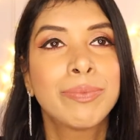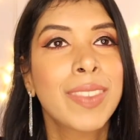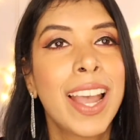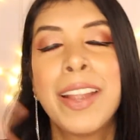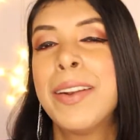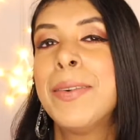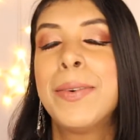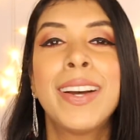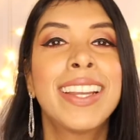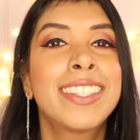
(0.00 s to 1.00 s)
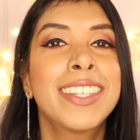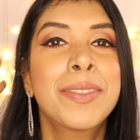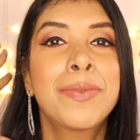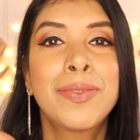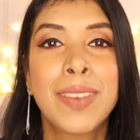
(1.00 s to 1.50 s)
I don't know, I
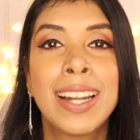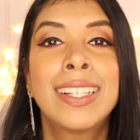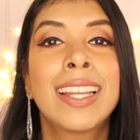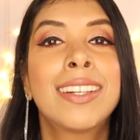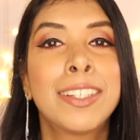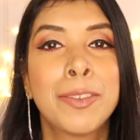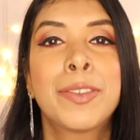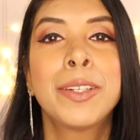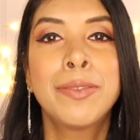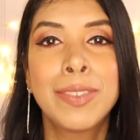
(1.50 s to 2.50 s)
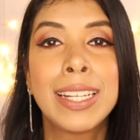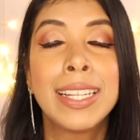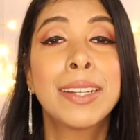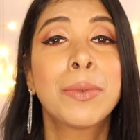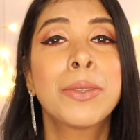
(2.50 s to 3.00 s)
just felt like a different
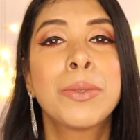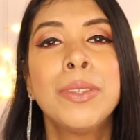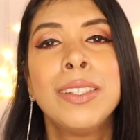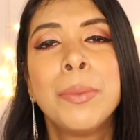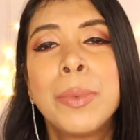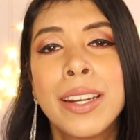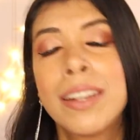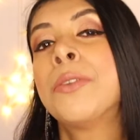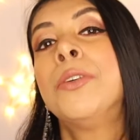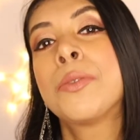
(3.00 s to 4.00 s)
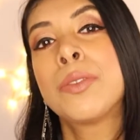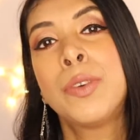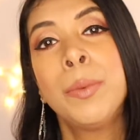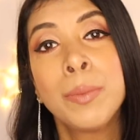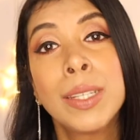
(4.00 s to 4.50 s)
feeling. It was so liberating also
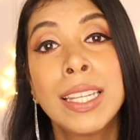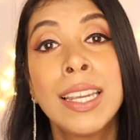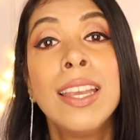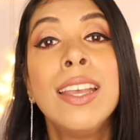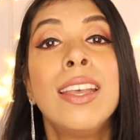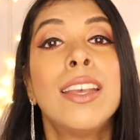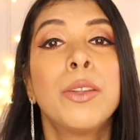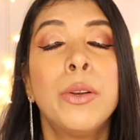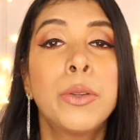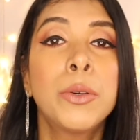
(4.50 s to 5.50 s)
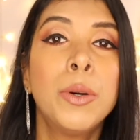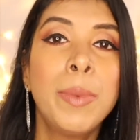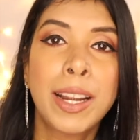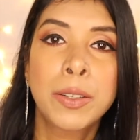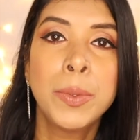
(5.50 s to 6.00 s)
for me, to go
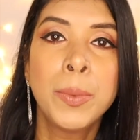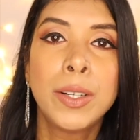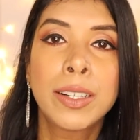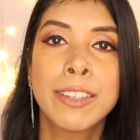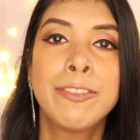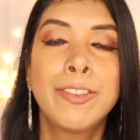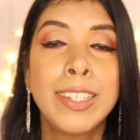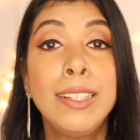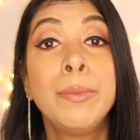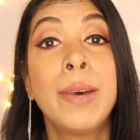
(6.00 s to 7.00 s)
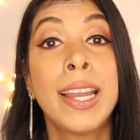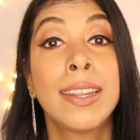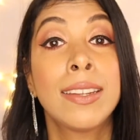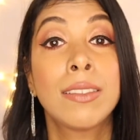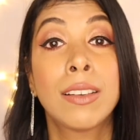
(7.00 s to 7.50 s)
back to work and feel
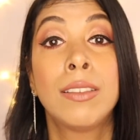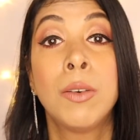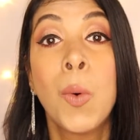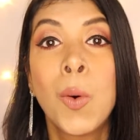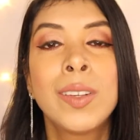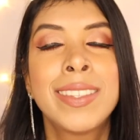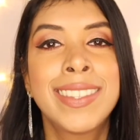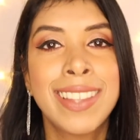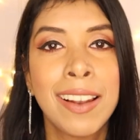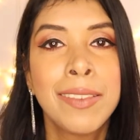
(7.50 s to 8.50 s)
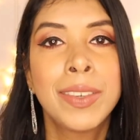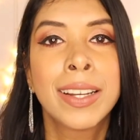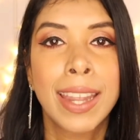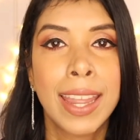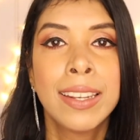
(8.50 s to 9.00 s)
my old self
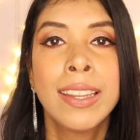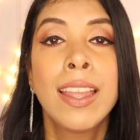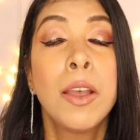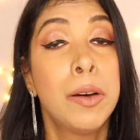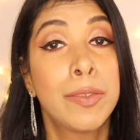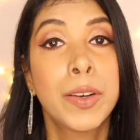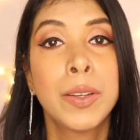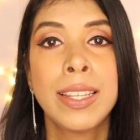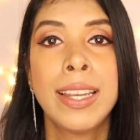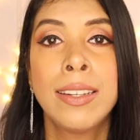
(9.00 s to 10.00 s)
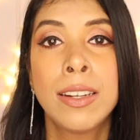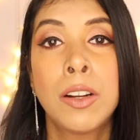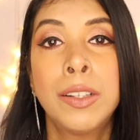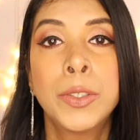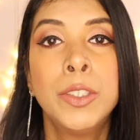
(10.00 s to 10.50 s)
again. Of course, I did
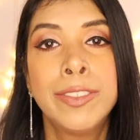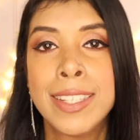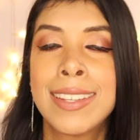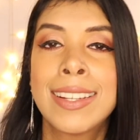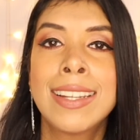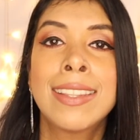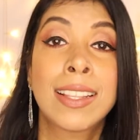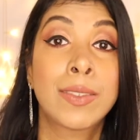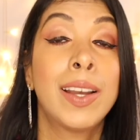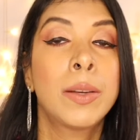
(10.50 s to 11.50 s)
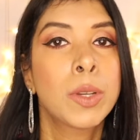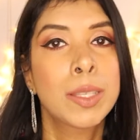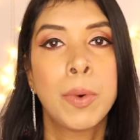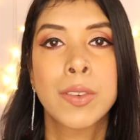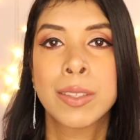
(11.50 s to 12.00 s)
not go physically. That's why it
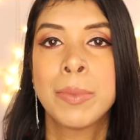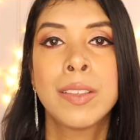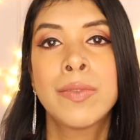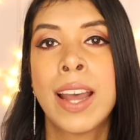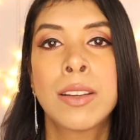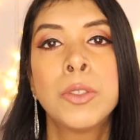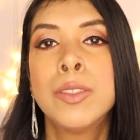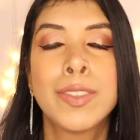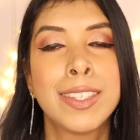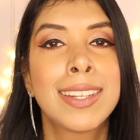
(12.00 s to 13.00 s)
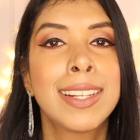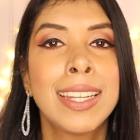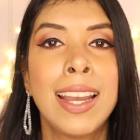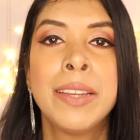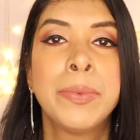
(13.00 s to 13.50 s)
was possible. If I had to go
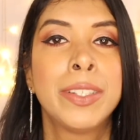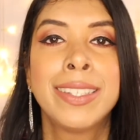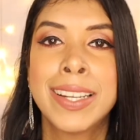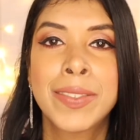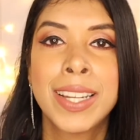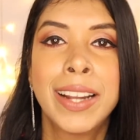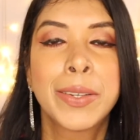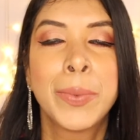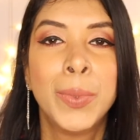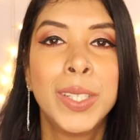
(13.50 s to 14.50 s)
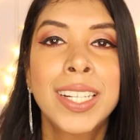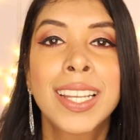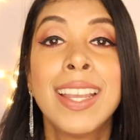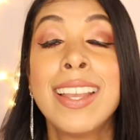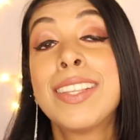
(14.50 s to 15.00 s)
physically, I wouldn't have started
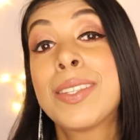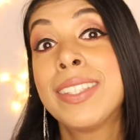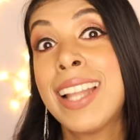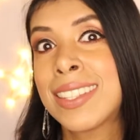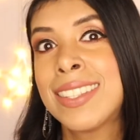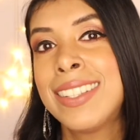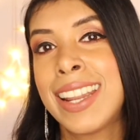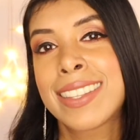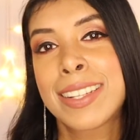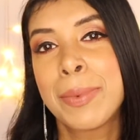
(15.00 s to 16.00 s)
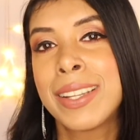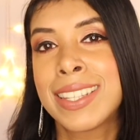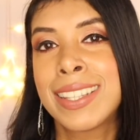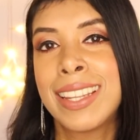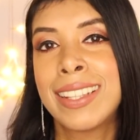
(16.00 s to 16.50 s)
work. So that's the next
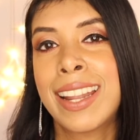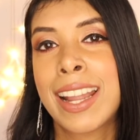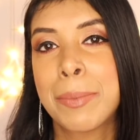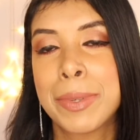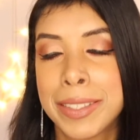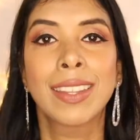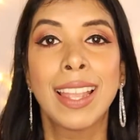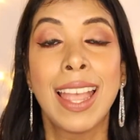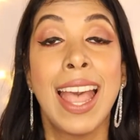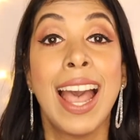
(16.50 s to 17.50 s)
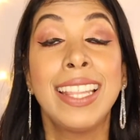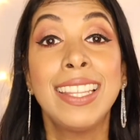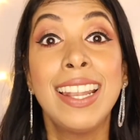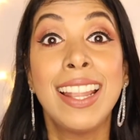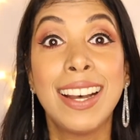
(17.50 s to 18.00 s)
amazing thing that happened. And
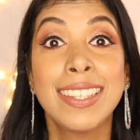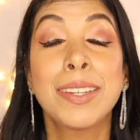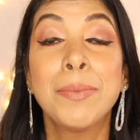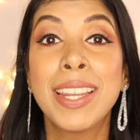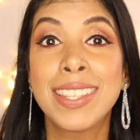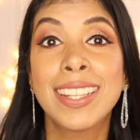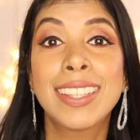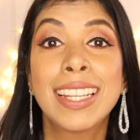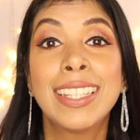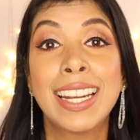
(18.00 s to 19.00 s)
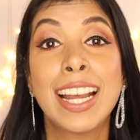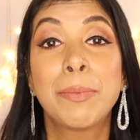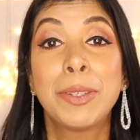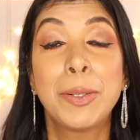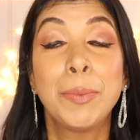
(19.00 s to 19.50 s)
the last amazing thing that
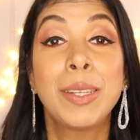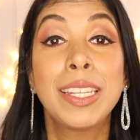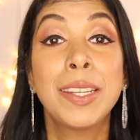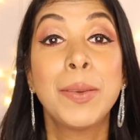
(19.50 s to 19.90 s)
happened to me